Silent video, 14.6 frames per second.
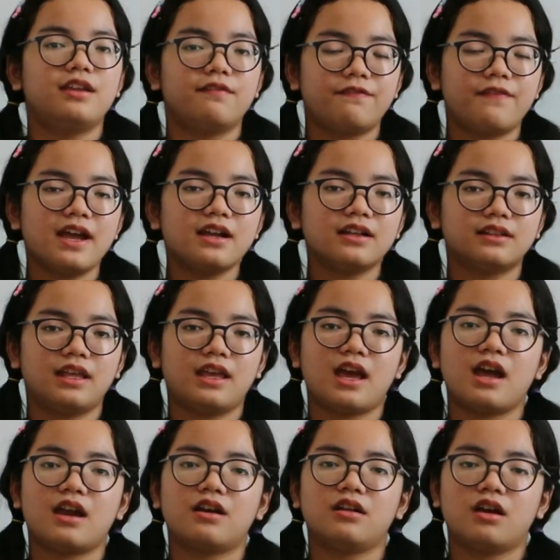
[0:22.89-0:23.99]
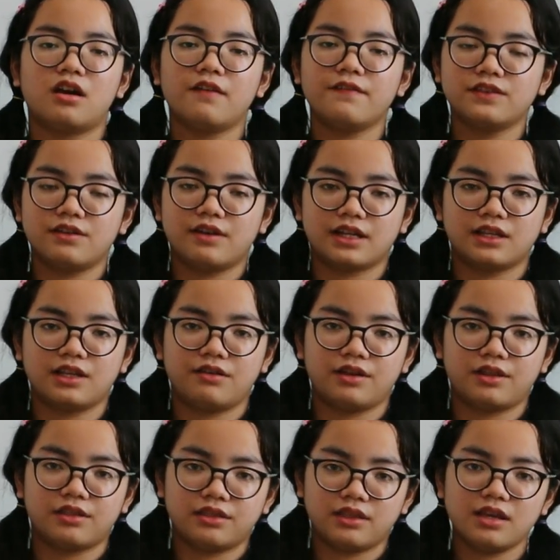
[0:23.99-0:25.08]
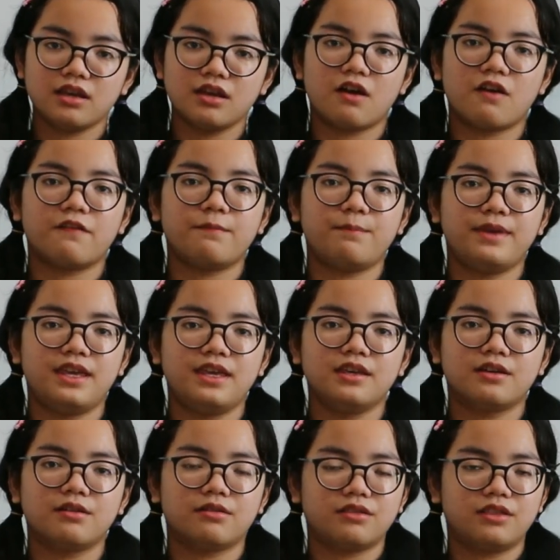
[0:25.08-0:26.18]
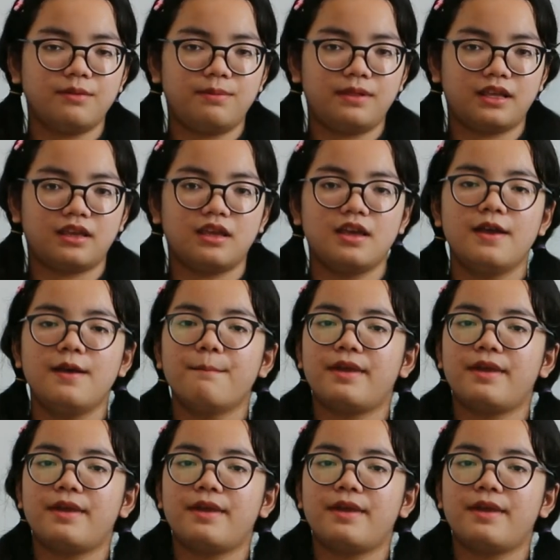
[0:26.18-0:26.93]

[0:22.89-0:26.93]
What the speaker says: In fact, there are a lot of characteristics of being a good sibling,